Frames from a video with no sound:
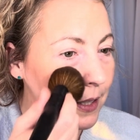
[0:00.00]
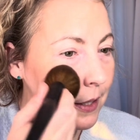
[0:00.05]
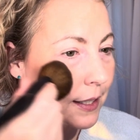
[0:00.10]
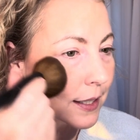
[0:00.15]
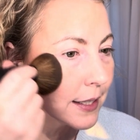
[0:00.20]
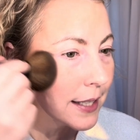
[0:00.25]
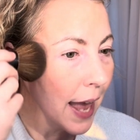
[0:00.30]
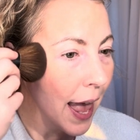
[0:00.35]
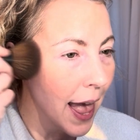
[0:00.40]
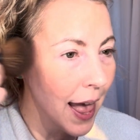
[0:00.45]

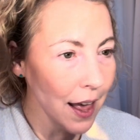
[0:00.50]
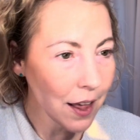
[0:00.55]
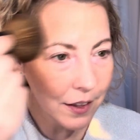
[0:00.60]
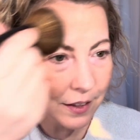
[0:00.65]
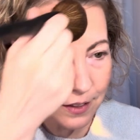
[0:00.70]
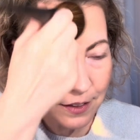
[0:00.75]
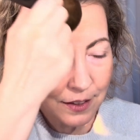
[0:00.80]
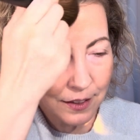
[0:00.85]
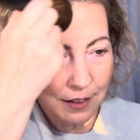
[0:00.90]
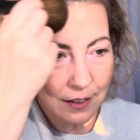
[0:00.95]

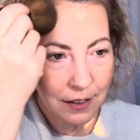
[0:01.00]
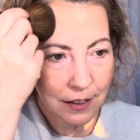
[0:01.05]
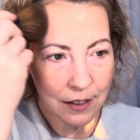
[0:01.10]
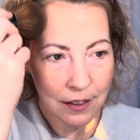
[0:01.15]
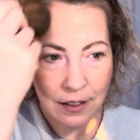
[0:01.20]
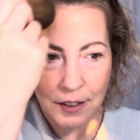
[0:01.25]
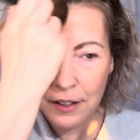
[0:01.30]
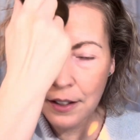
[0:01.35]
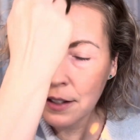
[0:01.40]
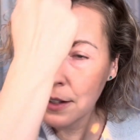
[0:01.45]
tell,
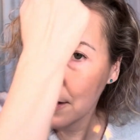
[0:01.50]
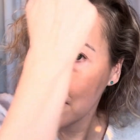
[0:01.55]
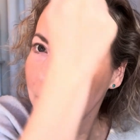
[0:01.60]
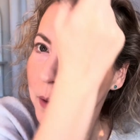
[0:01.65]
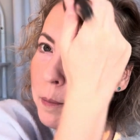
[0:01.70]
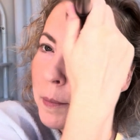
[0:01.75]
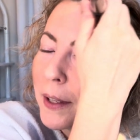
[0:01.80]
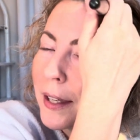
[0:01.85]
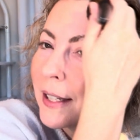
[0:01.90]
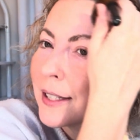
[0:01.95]

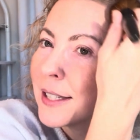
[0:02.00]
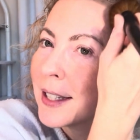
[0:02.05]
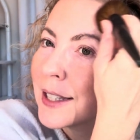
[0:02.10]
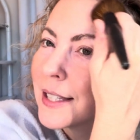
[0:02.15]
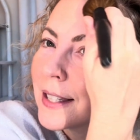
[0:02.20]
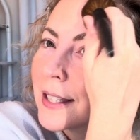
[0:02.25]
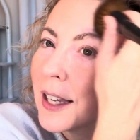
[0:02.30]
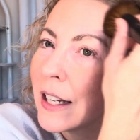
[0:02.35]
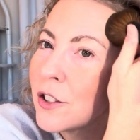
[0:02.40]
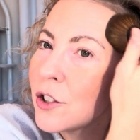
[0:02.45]
because it's
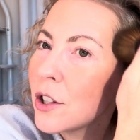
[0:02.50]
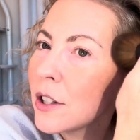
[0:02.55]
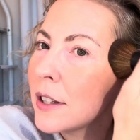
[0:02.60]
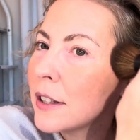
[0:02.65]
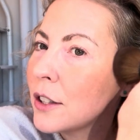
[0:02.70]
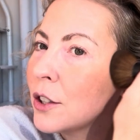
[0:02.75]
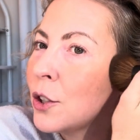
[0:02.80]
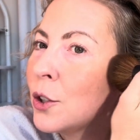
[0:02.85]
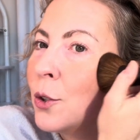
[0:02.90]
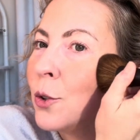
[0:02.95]
such a
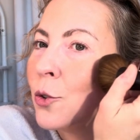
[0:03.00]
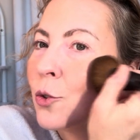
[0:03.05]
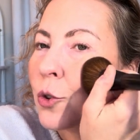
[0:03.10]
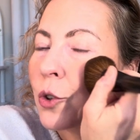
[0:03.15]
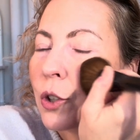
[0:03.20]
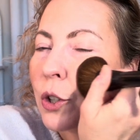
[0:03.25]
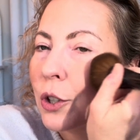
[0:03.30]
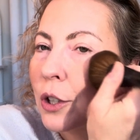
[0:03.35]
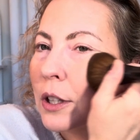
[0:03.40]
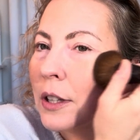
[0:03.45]

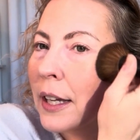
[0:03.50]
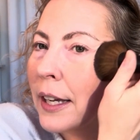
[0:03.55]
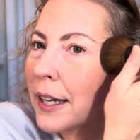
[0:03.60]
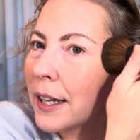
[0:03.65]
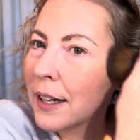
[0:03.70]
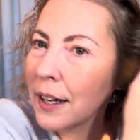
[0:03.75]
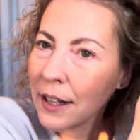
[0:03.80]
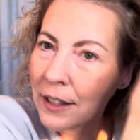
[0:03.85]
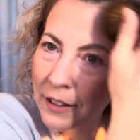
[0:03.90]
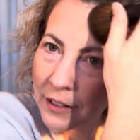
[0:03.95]
neutral light
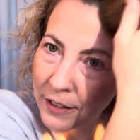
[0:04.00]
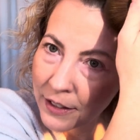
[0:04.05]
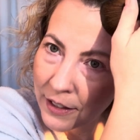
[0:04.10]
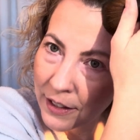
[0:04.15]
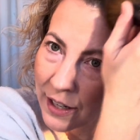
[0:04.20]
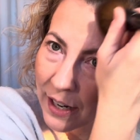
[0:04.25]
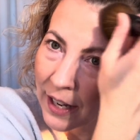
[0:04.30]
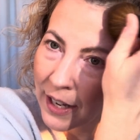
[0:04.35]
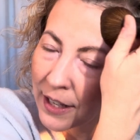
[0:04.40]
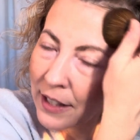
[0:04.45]

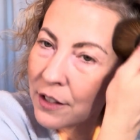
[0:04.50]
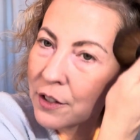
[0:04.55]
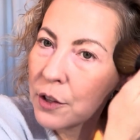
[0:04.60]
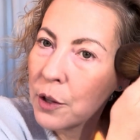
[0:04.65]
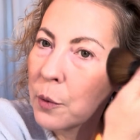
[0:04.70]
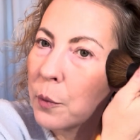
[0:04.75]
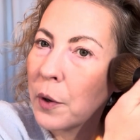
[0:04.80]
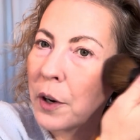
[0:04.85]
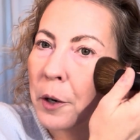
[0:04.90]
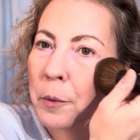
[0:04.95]
color, and
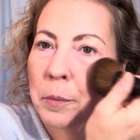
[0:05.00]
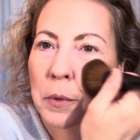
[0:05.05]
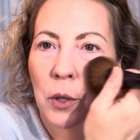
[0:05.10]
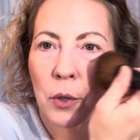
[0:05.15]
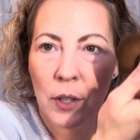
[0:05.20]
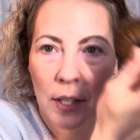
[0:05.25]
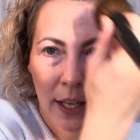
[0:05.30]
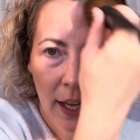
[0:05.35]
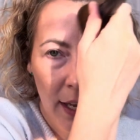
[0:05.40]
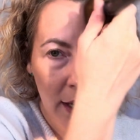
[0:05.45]
the Rare
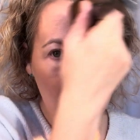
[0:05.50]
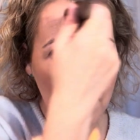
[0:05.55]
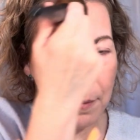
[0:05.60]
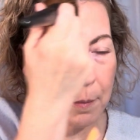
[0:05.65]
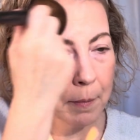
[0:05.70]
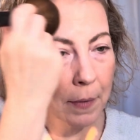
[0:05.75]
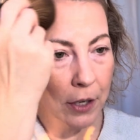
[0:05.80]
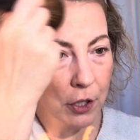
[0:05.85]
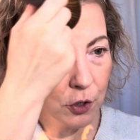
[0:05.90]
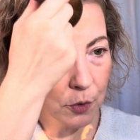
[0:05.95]
Beauty had
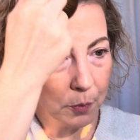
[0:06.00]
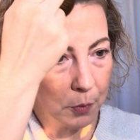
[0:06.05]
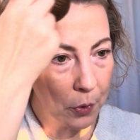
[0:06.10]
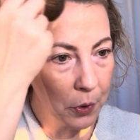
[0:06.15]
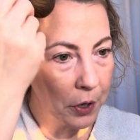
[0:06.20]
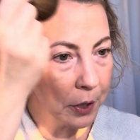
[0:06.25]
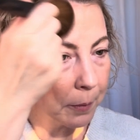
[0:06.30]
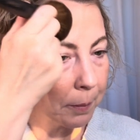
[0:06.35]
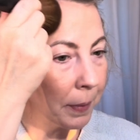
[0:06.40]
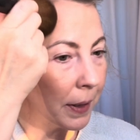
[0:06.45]
much
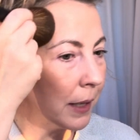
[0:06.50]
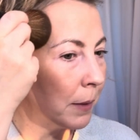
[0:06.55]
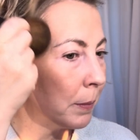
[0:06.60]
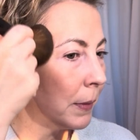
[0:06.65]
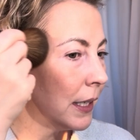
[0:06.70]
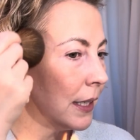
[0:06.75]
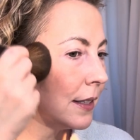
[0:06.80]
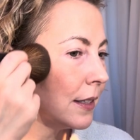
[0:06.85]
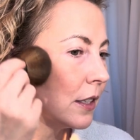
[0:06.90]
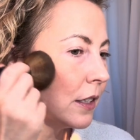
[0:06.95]
more
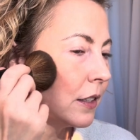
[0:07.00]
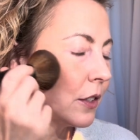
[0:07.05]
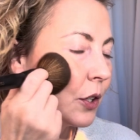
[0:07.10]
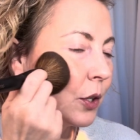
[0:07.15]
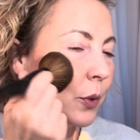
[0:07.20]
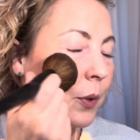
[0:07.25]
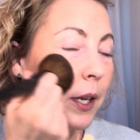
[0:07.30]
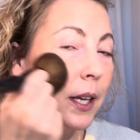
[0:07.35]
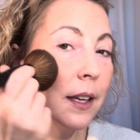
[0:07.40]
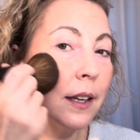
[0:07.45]
pigment
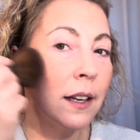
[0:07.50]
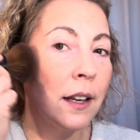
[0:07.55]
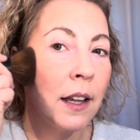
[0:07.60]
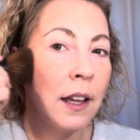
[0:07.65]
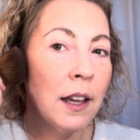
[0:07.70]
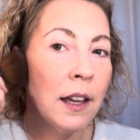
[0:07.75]
to it.